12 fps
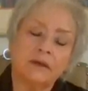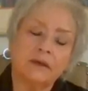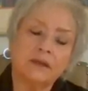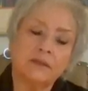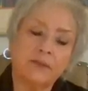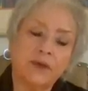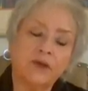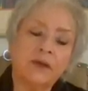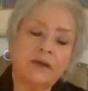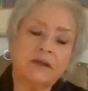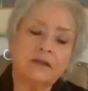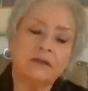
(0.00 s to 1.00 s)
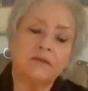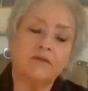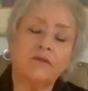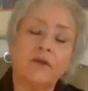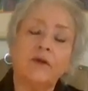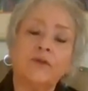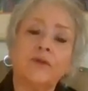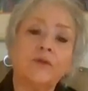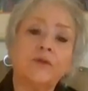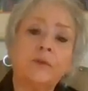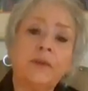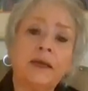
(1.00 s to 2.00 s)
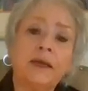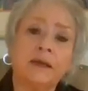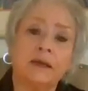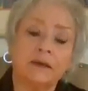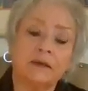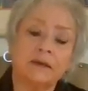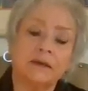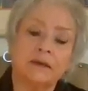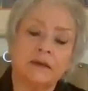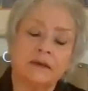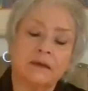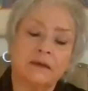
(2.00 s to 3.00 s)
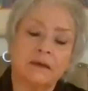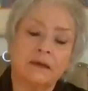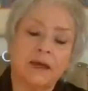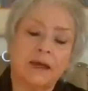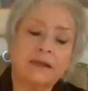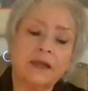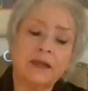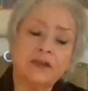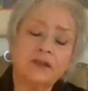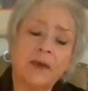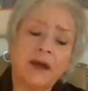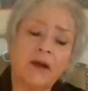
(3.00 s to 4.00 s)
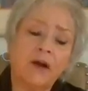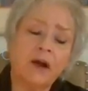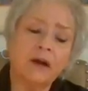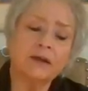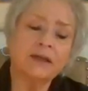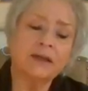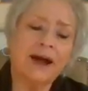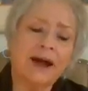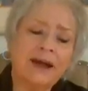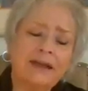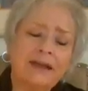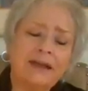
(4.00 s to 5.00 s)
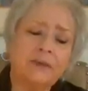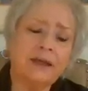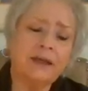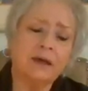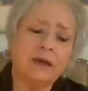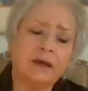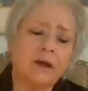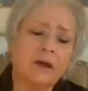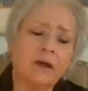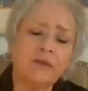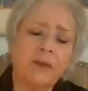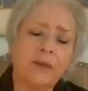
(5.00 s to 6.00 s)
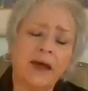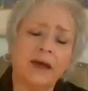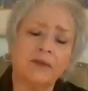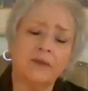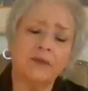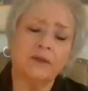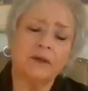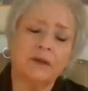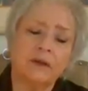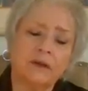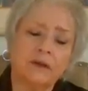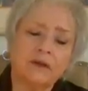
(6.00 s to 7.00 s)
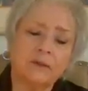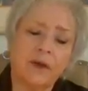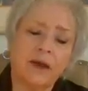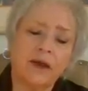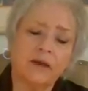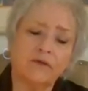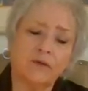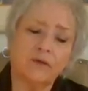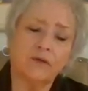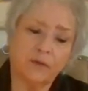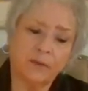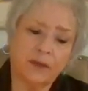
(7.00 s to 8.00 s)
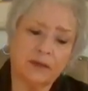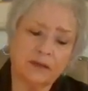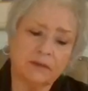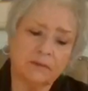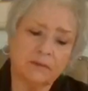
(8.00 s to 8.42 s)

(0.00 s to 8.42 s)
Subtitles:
Spirit, flow through me and touch my heart. Guide me along the path to my fulfillment.